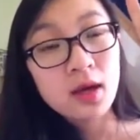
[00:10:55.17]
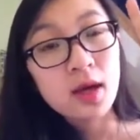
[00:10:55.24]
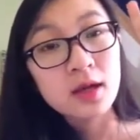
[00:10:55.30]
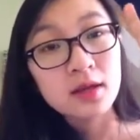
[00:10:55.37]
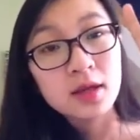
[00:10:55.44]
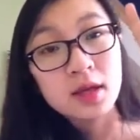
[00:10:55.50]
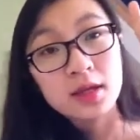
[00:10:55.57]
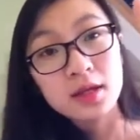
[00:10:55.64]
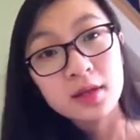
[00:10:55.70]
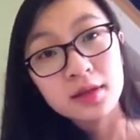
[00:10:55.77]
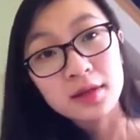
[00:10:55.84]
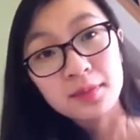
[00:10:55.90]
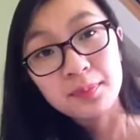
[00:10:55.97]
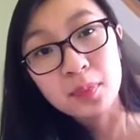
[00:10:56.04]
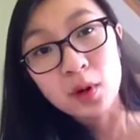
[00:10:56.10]
And then in
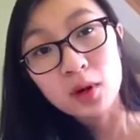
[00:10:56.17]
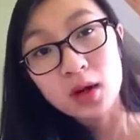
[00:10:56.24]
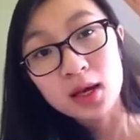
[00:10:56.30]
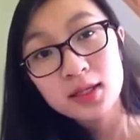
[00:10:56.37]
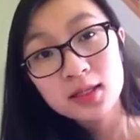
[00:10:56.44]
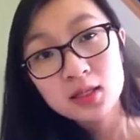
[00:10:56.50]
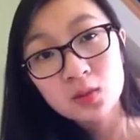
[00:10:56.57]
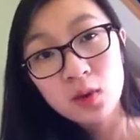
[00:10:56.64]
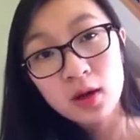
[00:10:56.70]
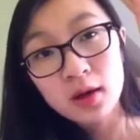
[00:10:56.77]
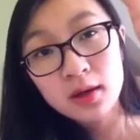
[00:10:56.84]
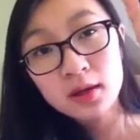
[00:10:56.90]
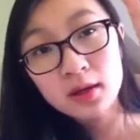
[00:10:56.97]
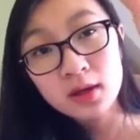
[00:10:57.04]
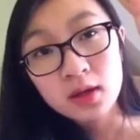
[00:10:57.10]
the last
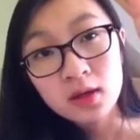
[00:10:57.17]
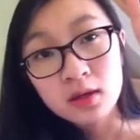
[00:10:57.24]
one,